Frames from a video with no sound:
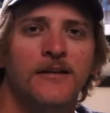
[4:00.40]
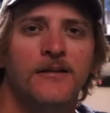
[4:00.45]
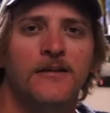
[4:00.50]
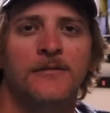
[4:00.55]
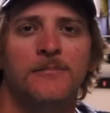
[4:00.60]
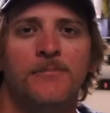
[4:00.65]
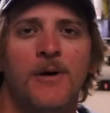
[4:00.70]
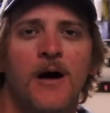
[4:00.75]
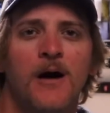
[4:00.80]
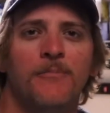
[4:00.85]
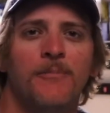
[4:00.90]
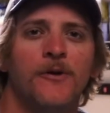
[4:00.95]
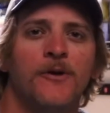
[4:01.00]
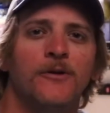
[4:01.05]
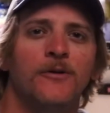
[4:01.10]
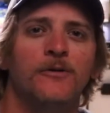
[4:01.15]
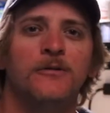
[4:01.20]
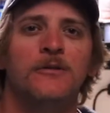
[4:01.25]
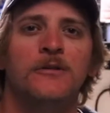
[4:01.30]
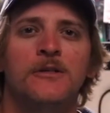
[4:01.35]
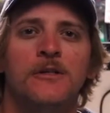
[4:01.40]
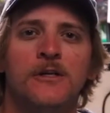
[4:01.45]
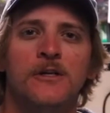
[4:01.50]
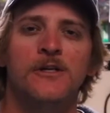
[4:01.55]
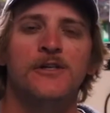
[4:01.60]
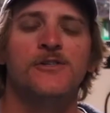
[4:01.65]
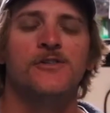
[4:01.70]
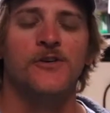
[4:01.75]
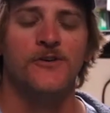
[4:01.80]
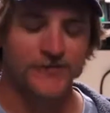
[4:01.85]
the Pompano
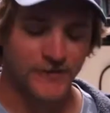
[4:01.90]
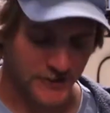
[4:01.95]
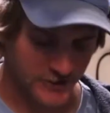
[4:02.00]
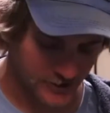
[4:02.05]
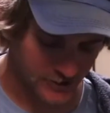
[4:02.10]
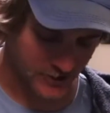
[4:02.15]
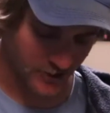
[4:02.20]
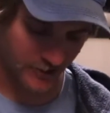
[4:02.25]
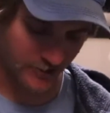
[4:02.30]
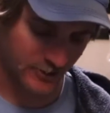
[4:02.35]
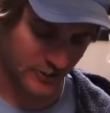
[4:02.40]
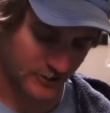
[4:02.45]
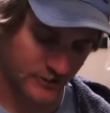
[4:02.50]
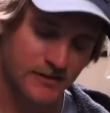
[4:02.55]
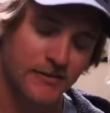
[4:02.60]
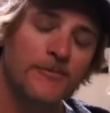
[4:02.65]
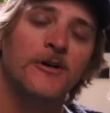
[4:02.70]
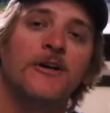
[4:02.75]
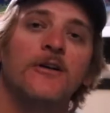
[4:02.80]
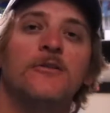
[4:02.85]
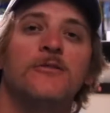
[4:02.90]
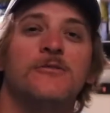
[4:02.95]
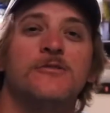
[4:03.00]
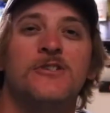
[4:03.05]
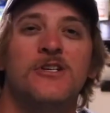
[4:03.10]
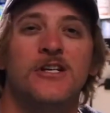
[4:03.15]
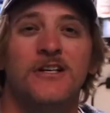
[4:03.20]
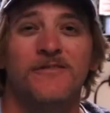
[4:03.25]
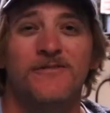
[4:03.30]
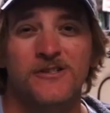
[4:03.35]
surf fishing tournament. So I'm going to go
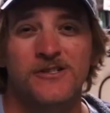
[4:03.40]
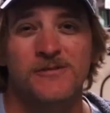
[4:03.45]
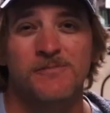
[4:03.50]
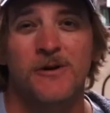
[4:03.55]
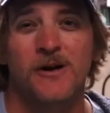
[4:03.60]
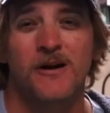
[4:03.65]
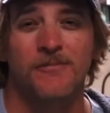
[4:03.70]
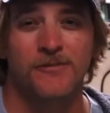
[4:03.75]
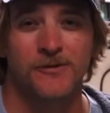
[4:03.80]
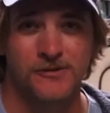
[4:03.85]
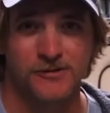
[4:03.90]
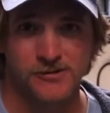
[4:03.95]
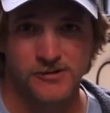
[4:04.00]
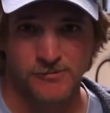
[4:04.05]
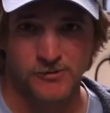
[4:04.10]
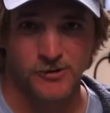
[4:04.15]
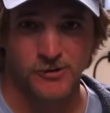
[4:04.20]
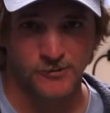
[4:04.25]
jigging for some pompanos tomorrow